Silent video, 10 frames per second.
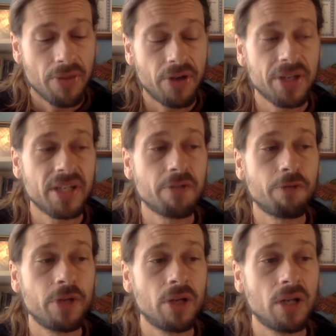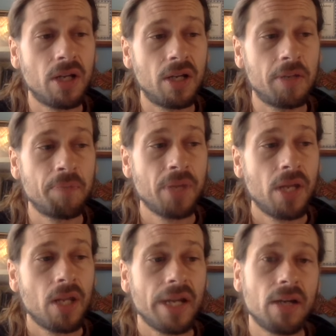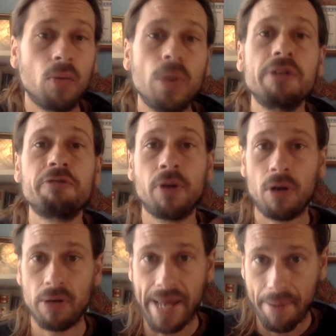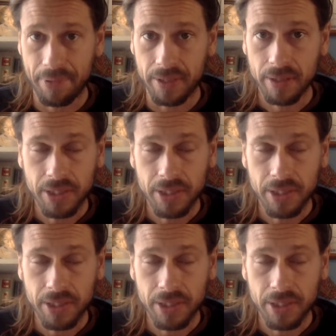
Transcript: they're going to feel like a windfall happen.